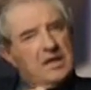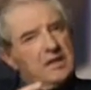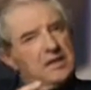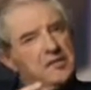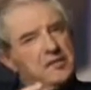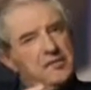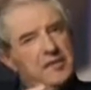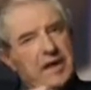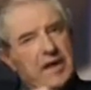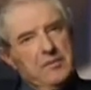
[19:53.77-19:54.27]
The
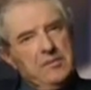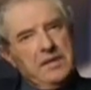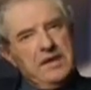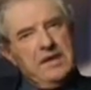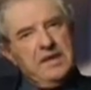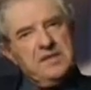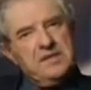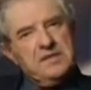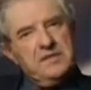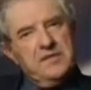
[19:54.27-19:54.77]

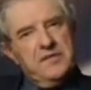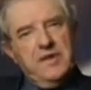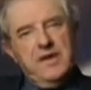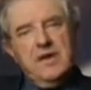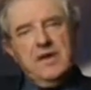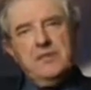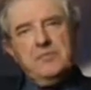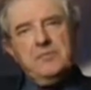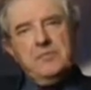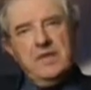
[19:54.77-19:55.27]
family
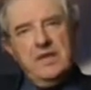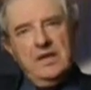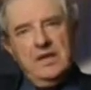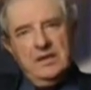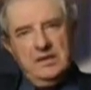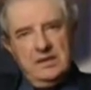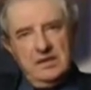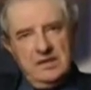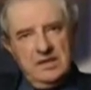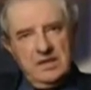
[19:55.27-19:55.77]
sphere
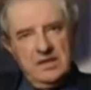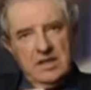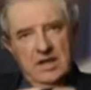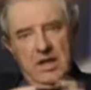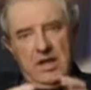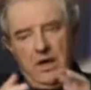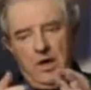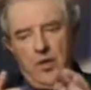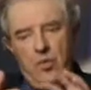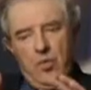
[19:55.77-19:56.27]
means
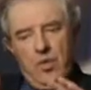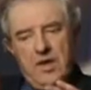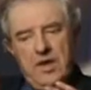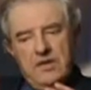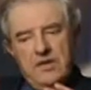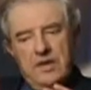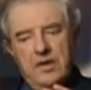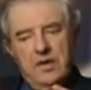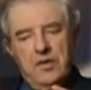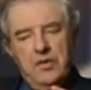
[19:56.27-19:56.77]

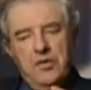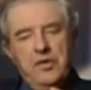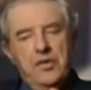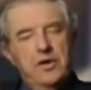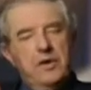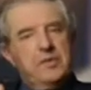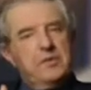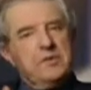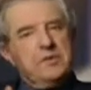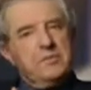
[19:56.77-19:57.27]
with
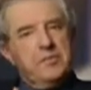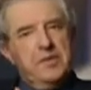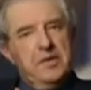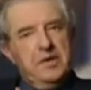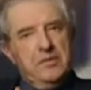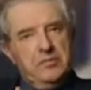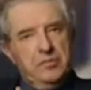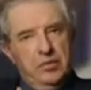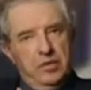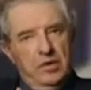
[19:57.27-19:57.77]
those
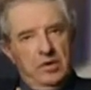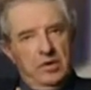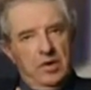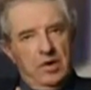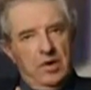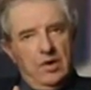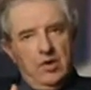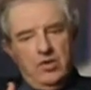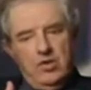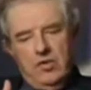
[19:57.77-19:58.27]
people
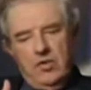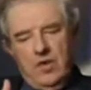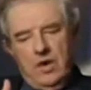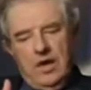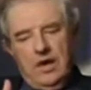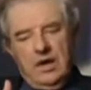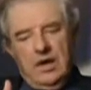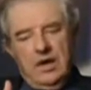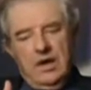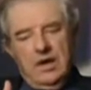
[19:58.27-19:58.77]
who
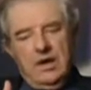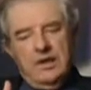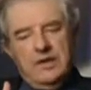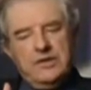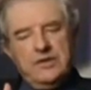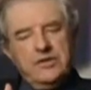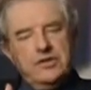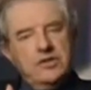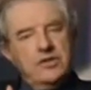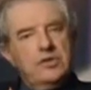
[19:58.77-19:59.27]
are
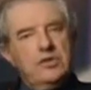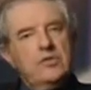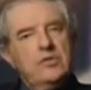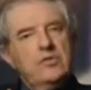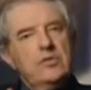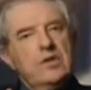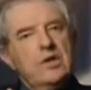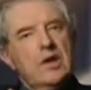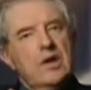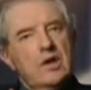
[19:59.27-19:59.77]

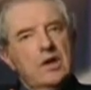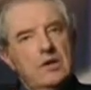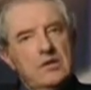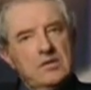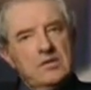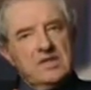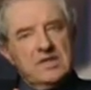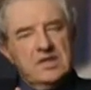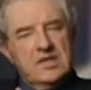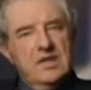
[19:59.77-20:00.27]
too
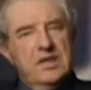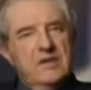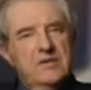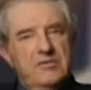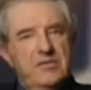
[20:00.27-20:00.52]
closely